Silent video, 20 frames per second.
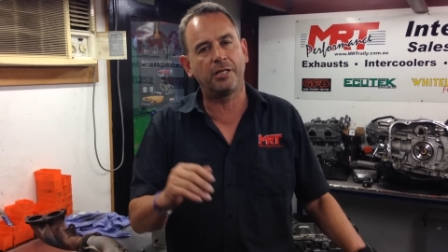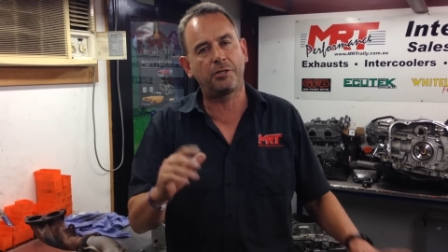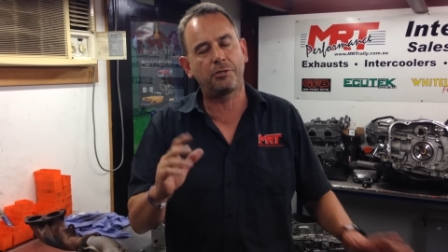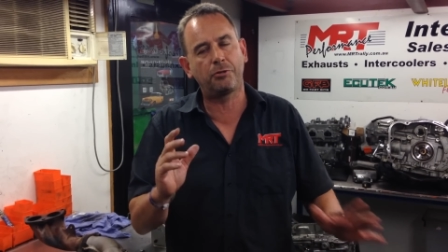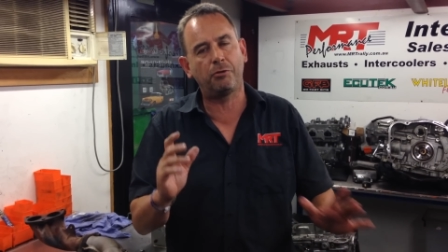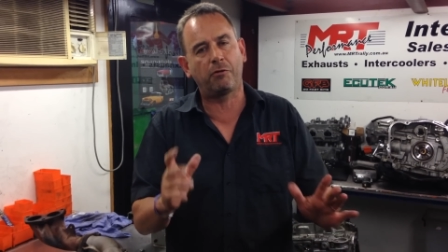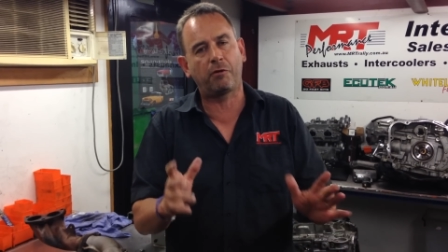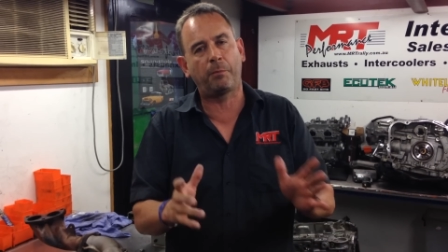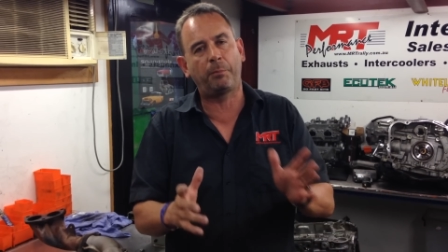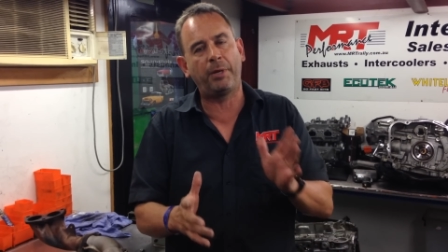Let's
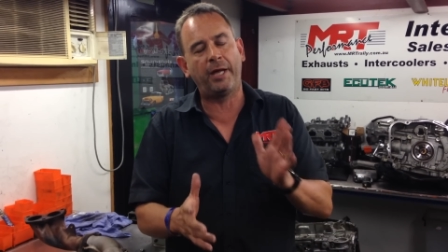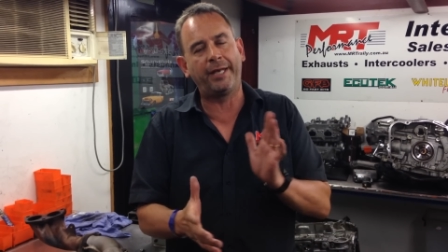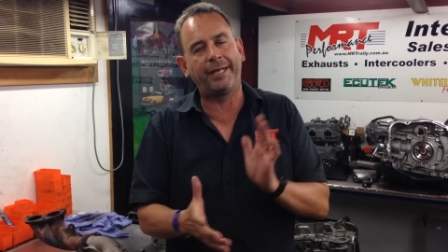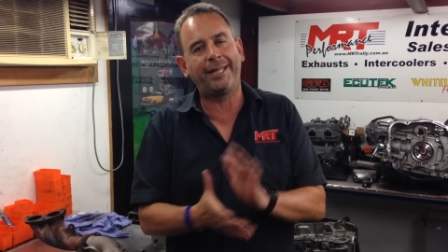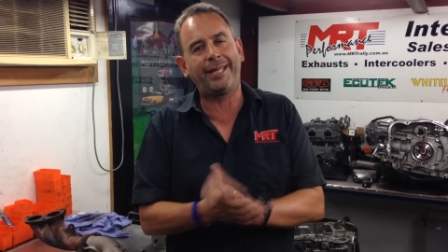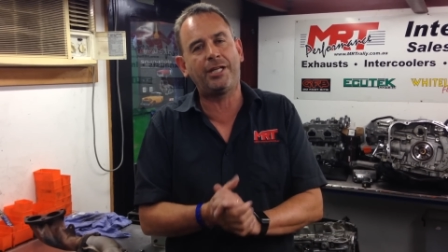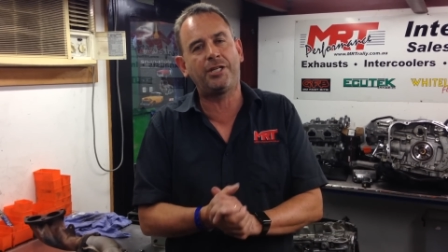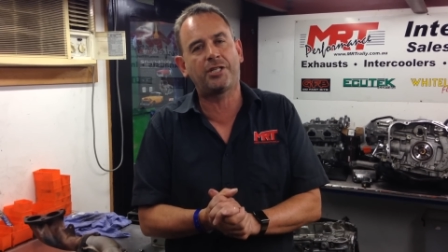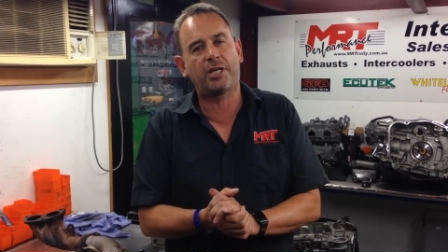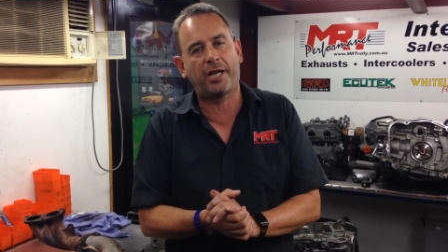talk about
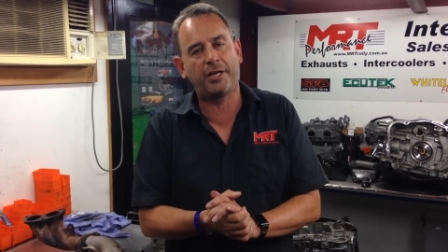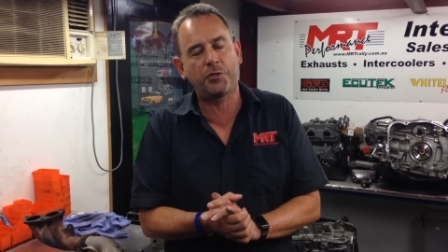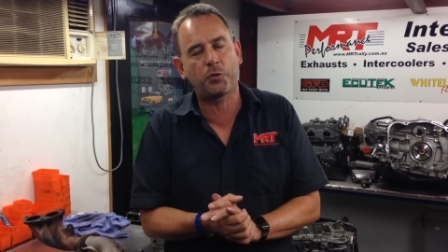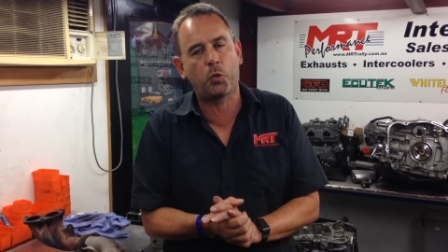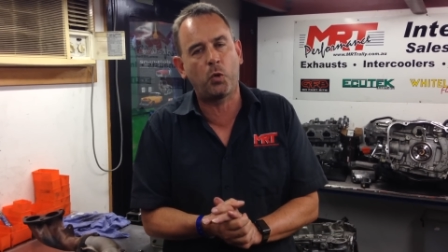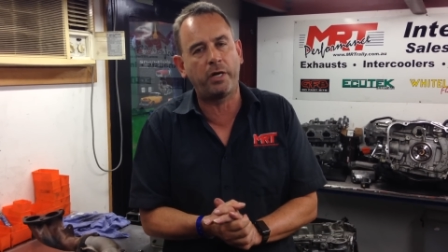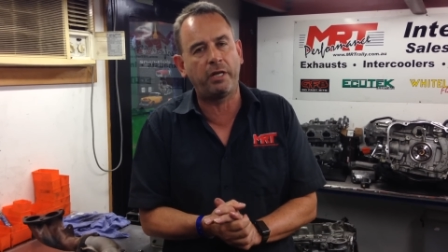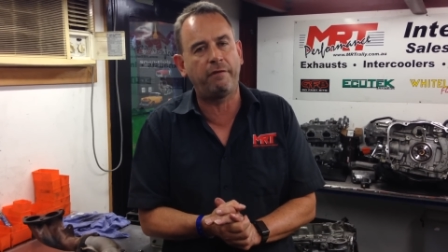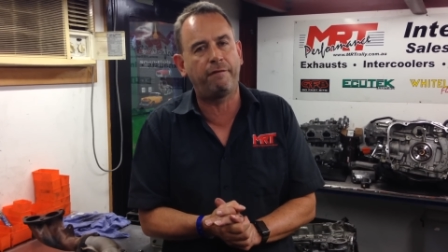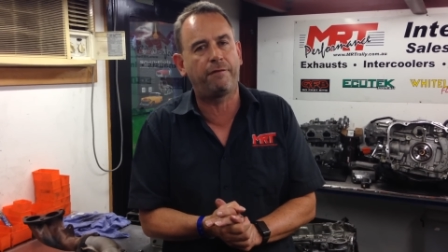
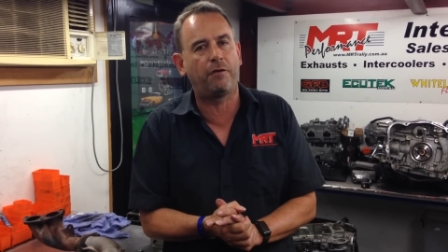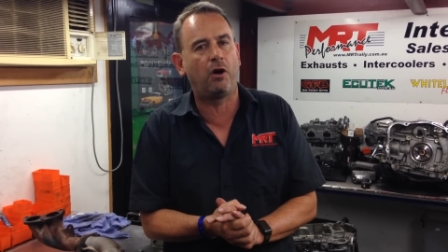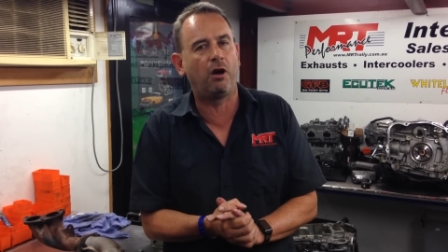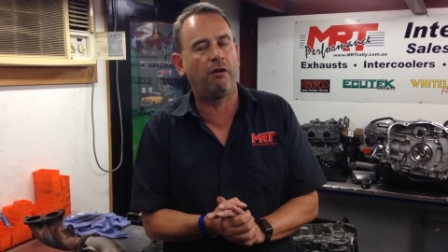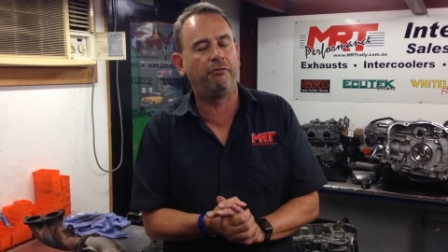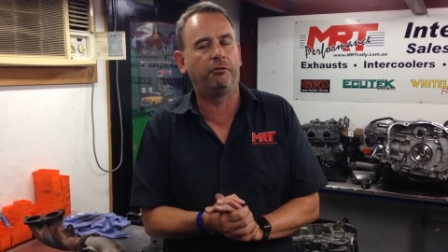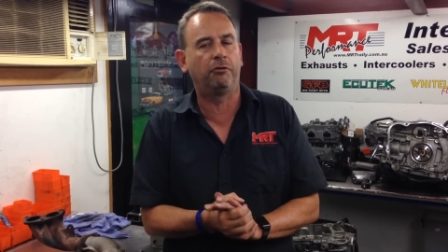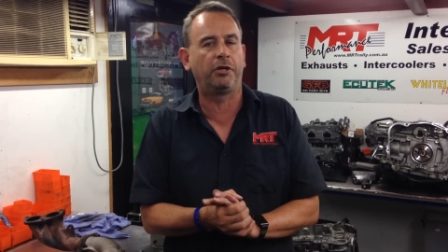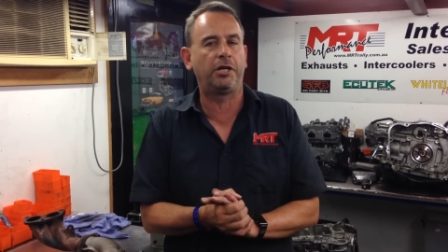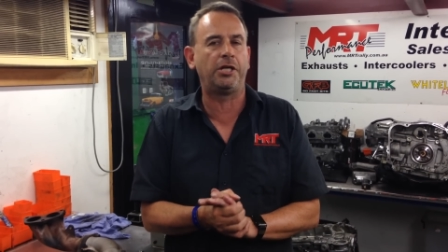
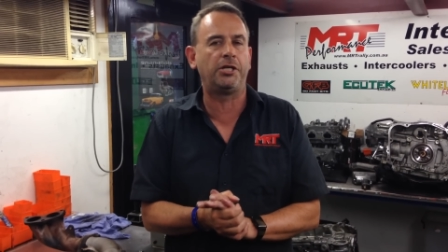EJ25 or